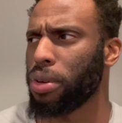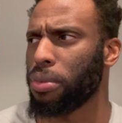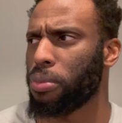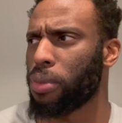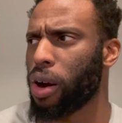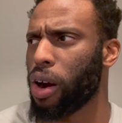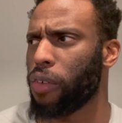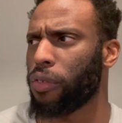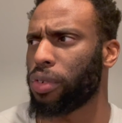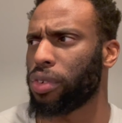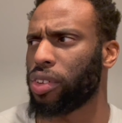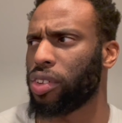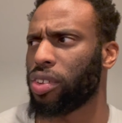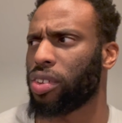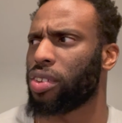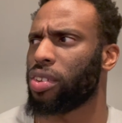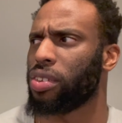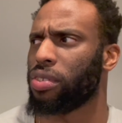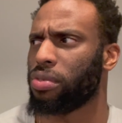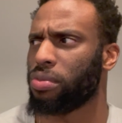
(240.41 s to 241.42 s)
Marvel
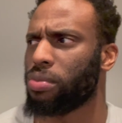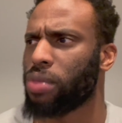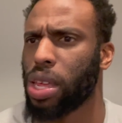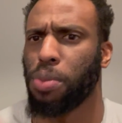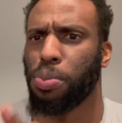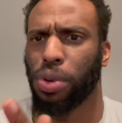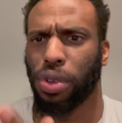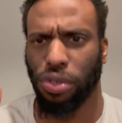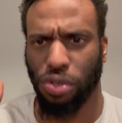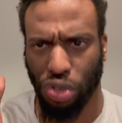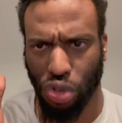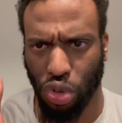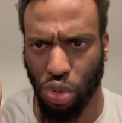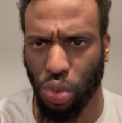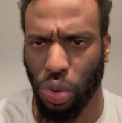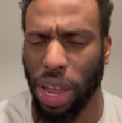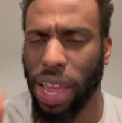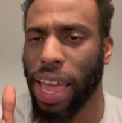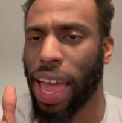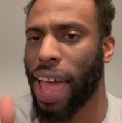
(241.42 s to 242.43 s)
just keep it
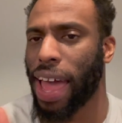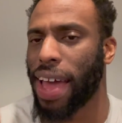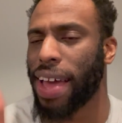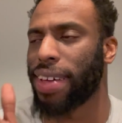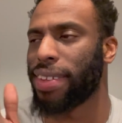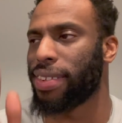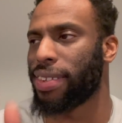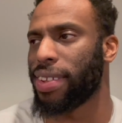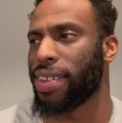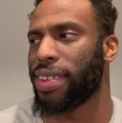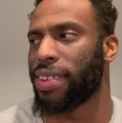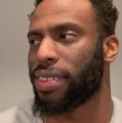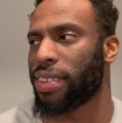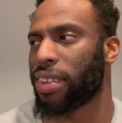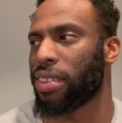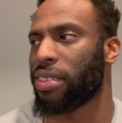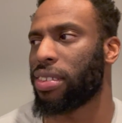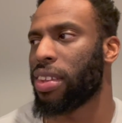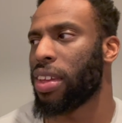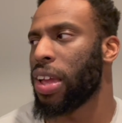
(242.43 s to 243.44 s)
straight as is.
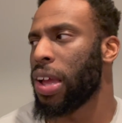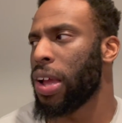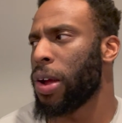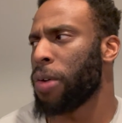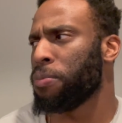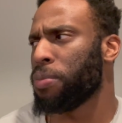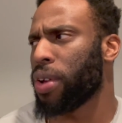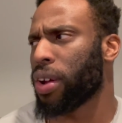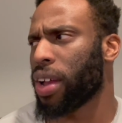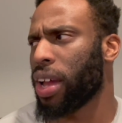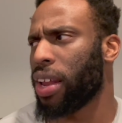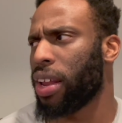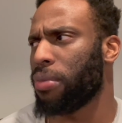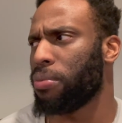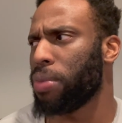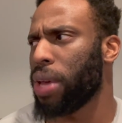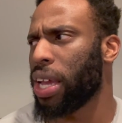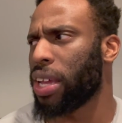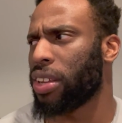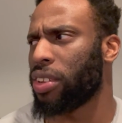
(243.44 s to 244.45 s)
And you are kind of
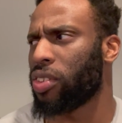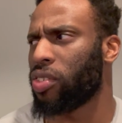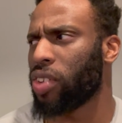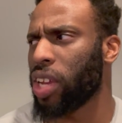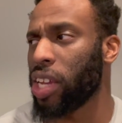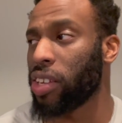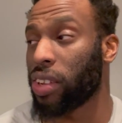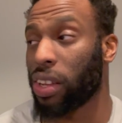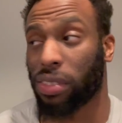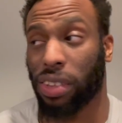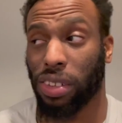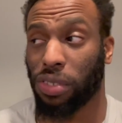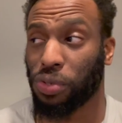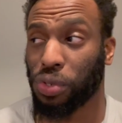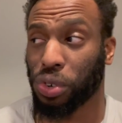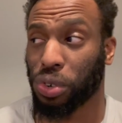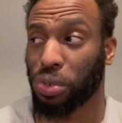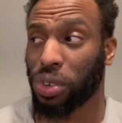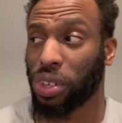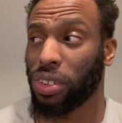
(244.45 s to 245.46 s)
making this change, I guess,
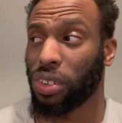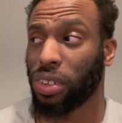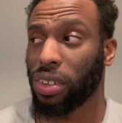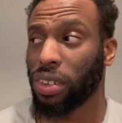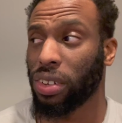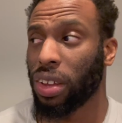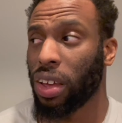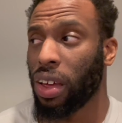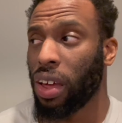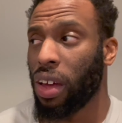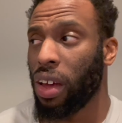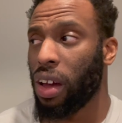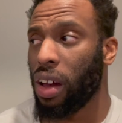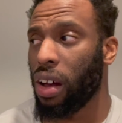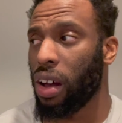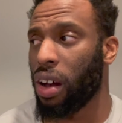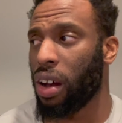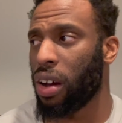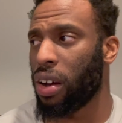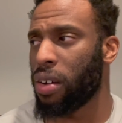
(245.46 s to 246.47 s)
for a reason.
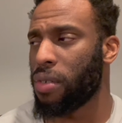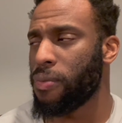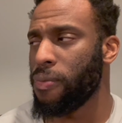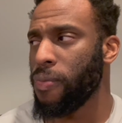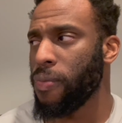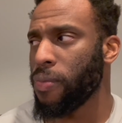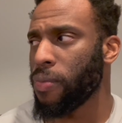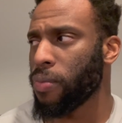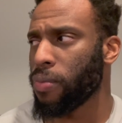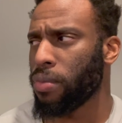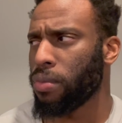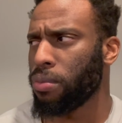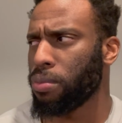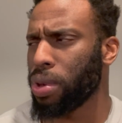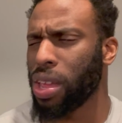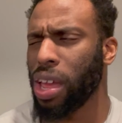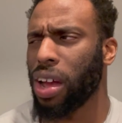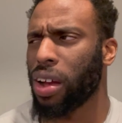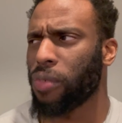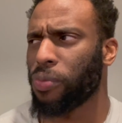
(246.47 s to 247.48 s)
Um, but
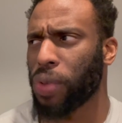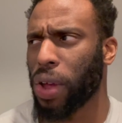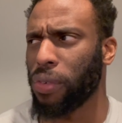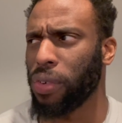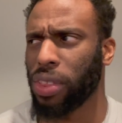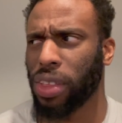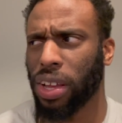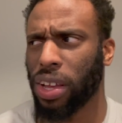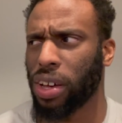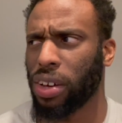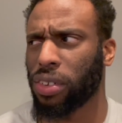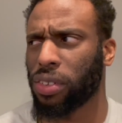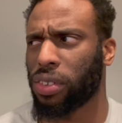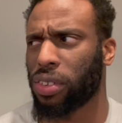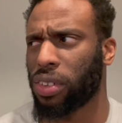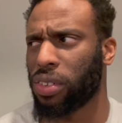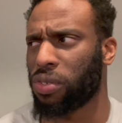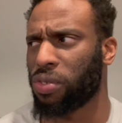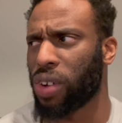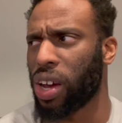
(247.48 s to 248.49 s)
yeah, everything else
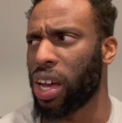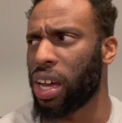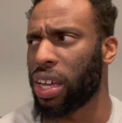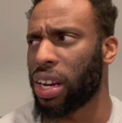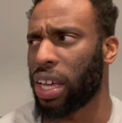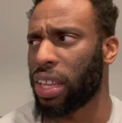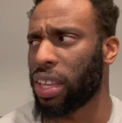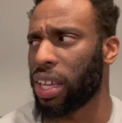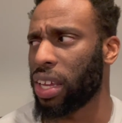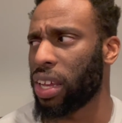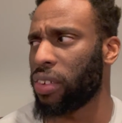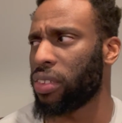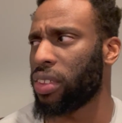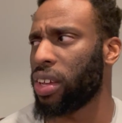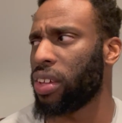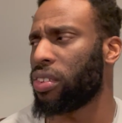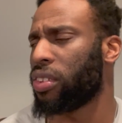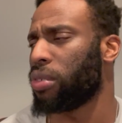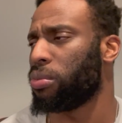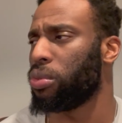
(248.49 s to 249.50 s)
is fine. I think everything
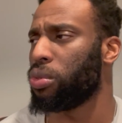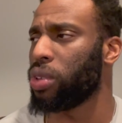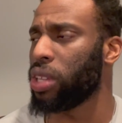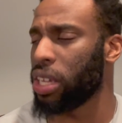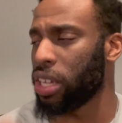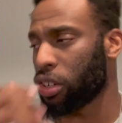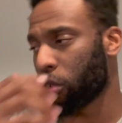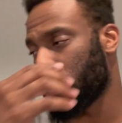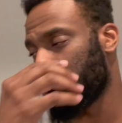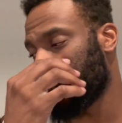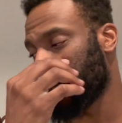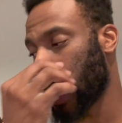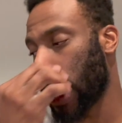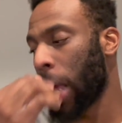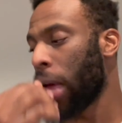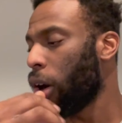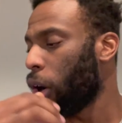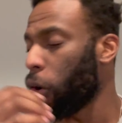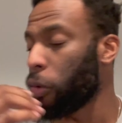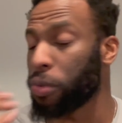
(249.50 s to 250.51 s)
else is going to be really interesting.
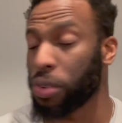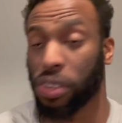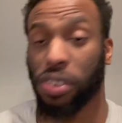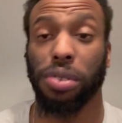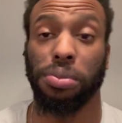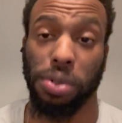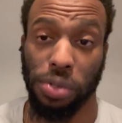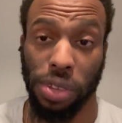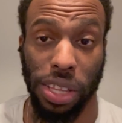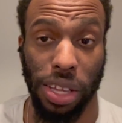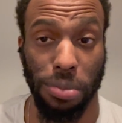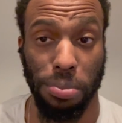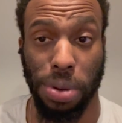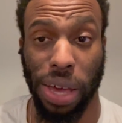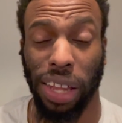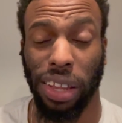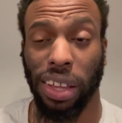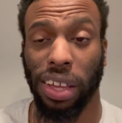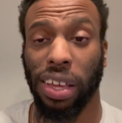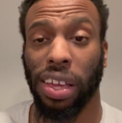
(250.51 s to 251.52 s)
Hopefully, it's going to be really
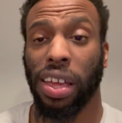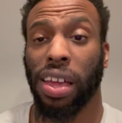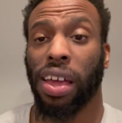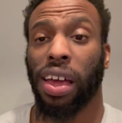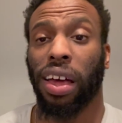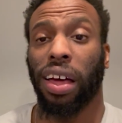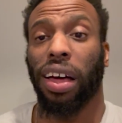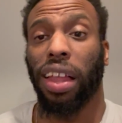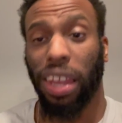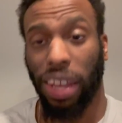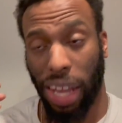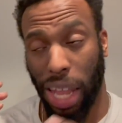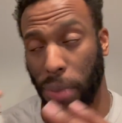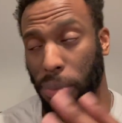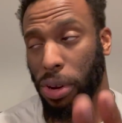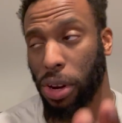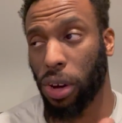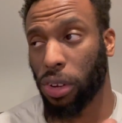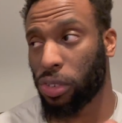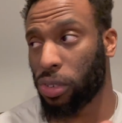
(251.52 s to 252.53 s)
compelling. Let
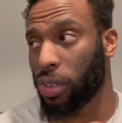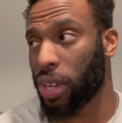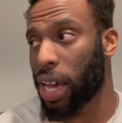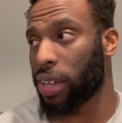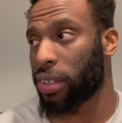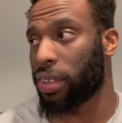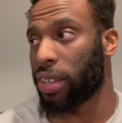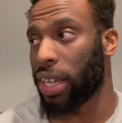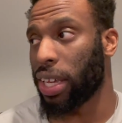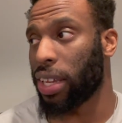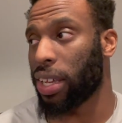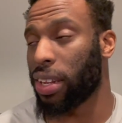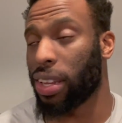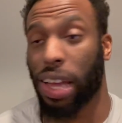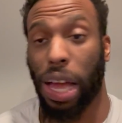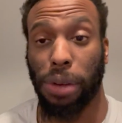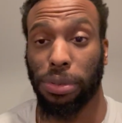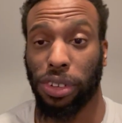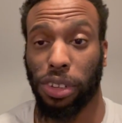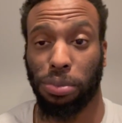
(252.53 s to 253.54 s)
me know what you guys think in the
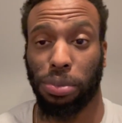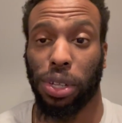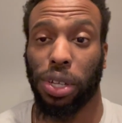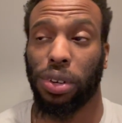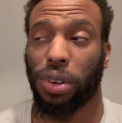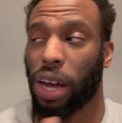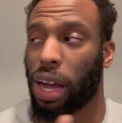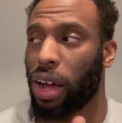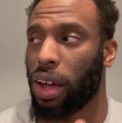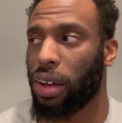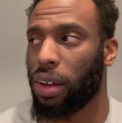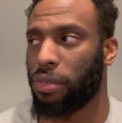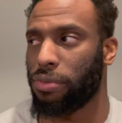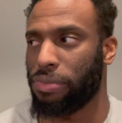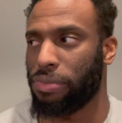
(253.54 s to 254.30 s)
comments below. I,